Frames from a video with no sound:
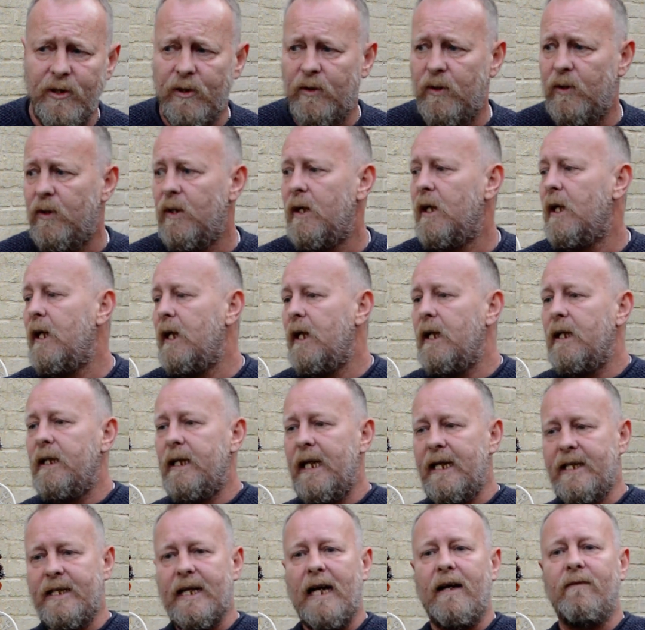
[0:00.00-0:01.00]
or
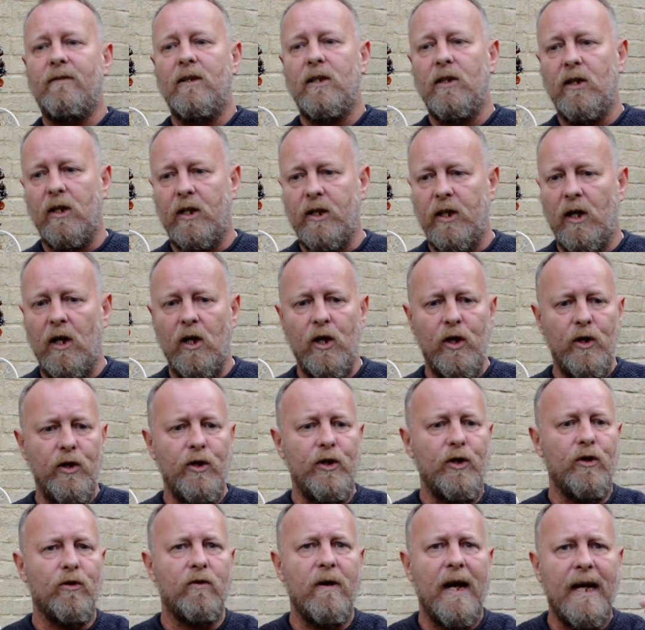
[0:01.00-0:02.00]
let's have a look at who
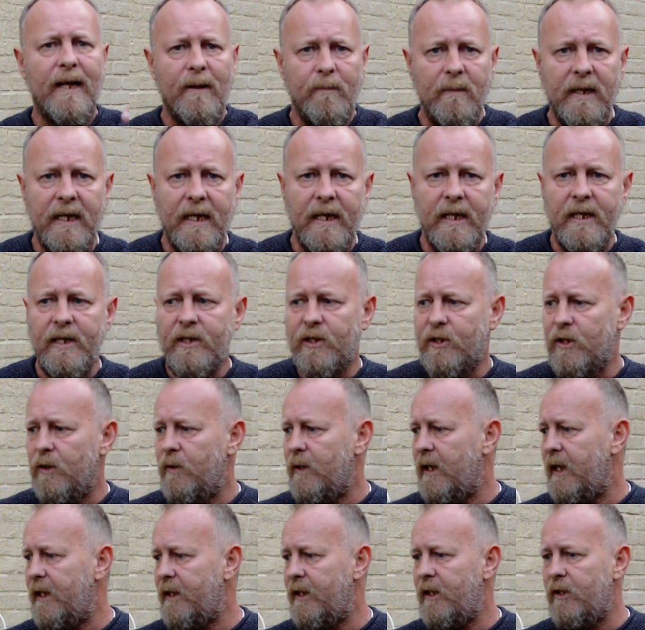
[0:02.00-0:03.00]
your enemy is, so
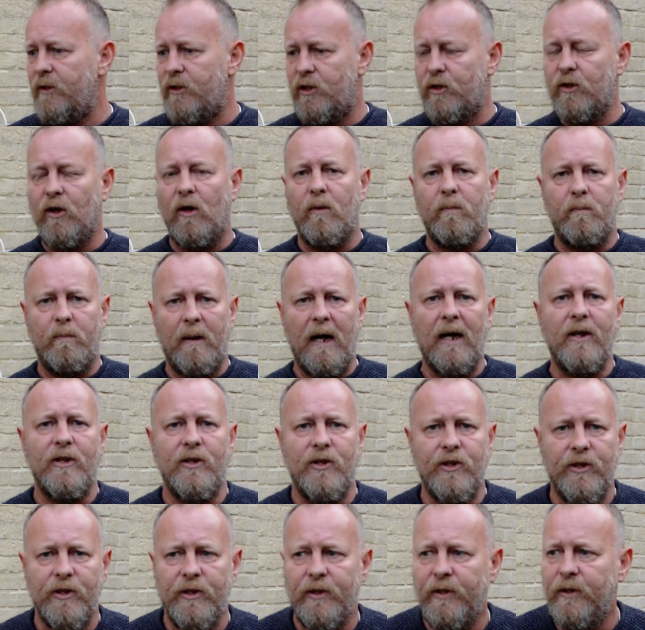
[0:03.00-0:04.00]
that you stop
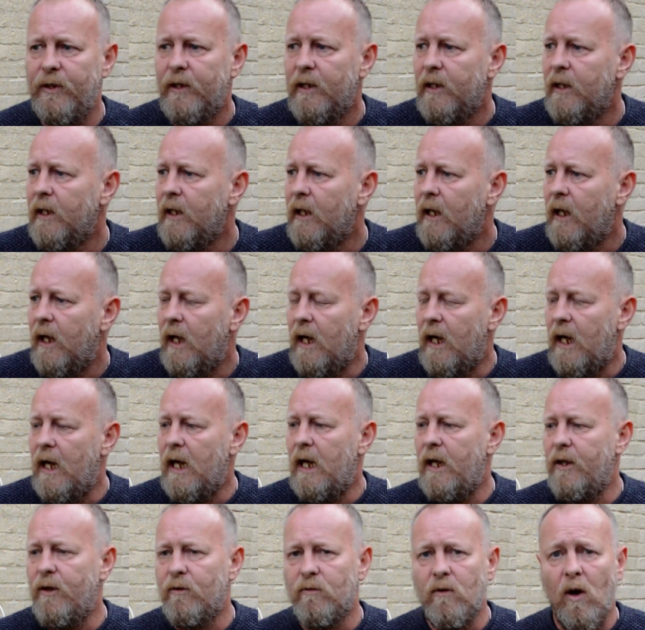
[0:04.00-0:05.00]
punching
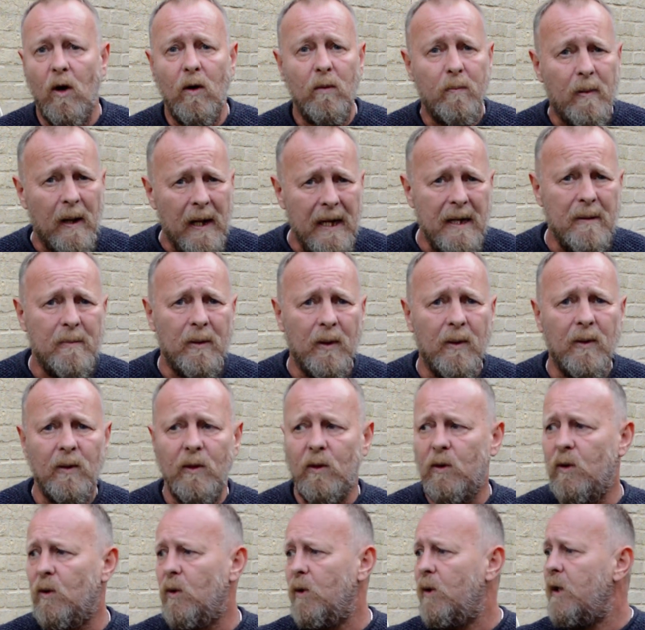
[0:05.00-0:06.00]
the wrong people,
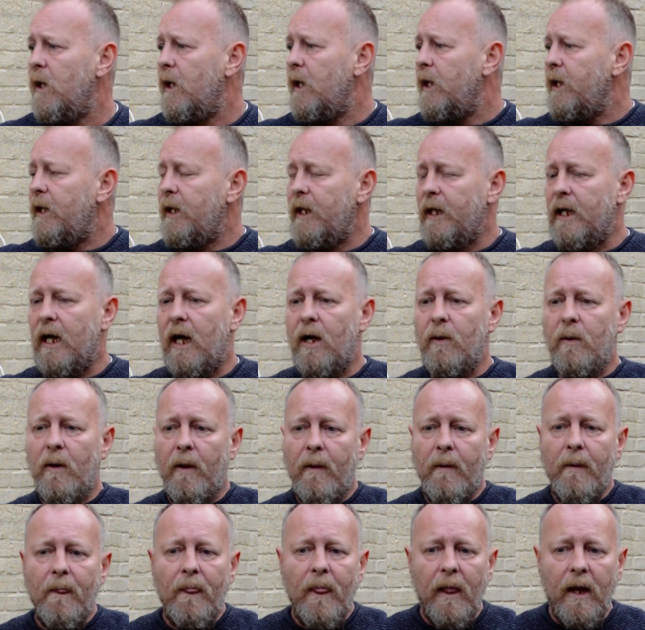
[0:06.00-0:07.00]
or, you know,
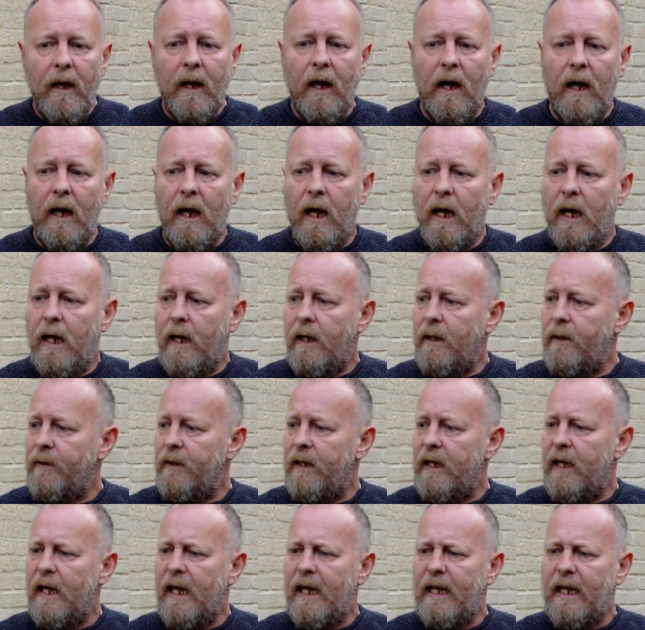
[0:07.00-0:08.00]

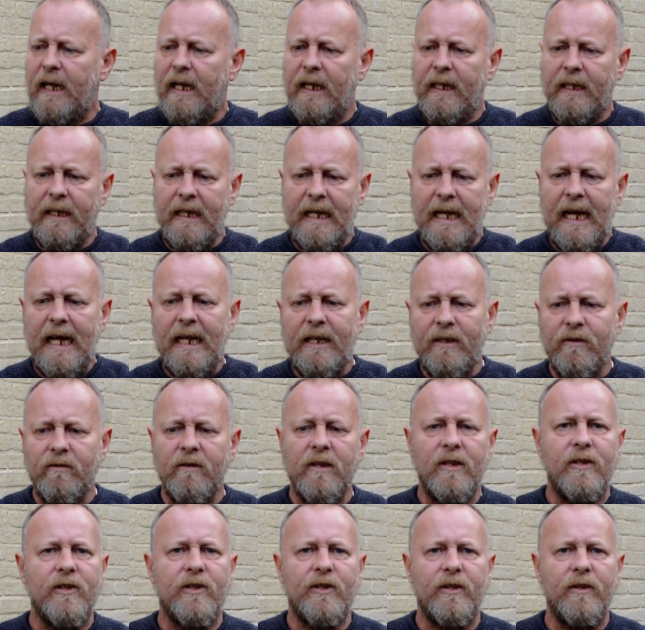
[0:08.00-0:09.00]
the
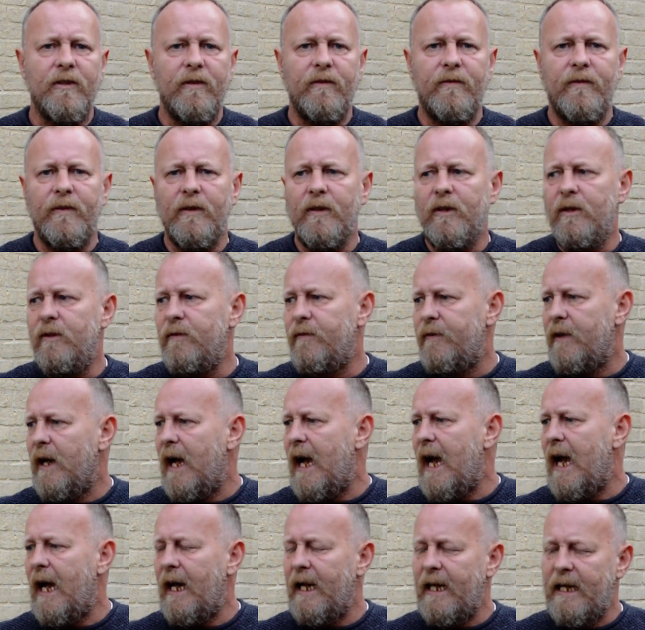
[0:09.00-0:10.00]
ignorance of
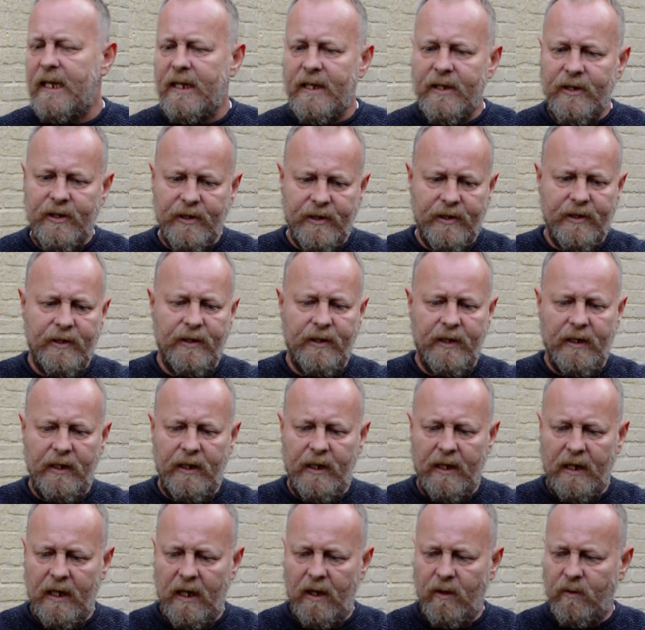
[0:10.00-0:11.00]
that is,
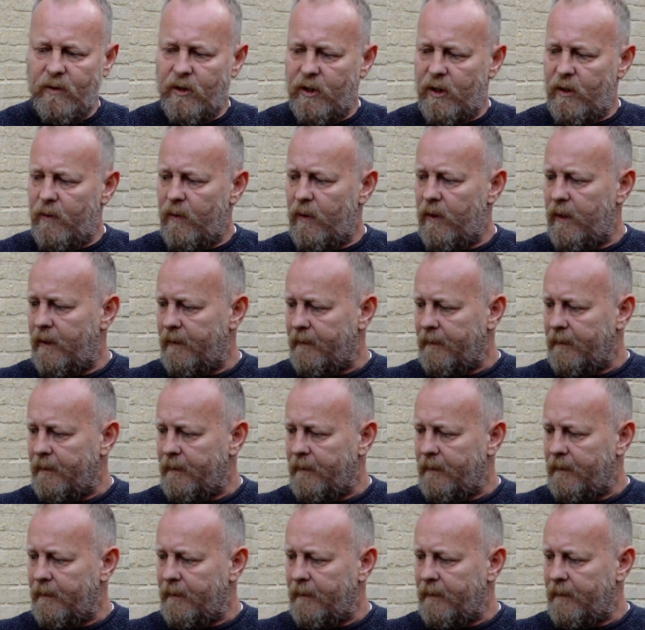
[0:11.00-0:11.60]
you know, to